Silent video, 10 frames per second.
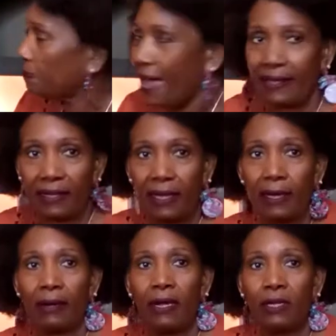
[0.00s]
back
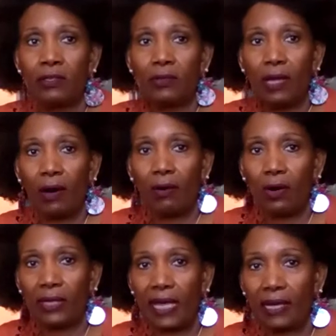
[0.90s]
there, you know,
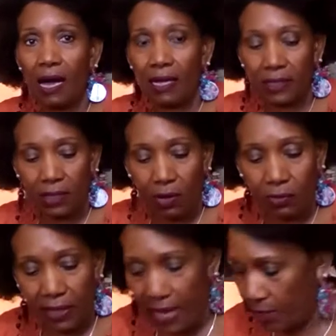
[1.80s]
on that console
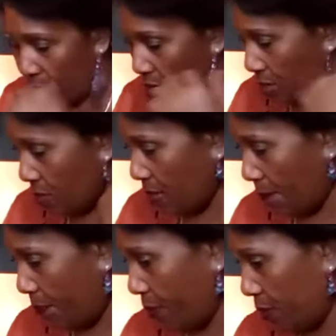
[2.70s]
that they
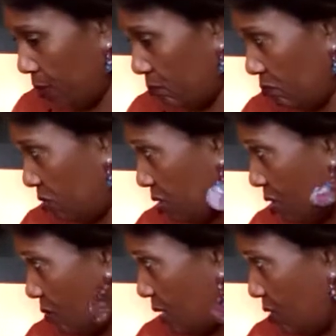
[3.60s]
put
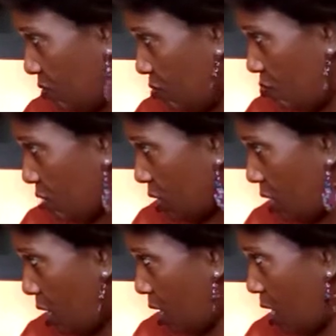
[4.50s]
so that you
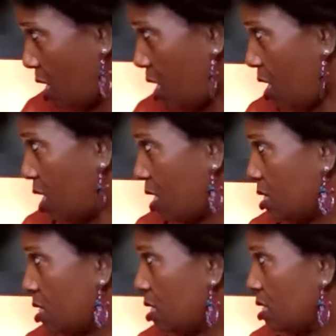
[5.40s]
can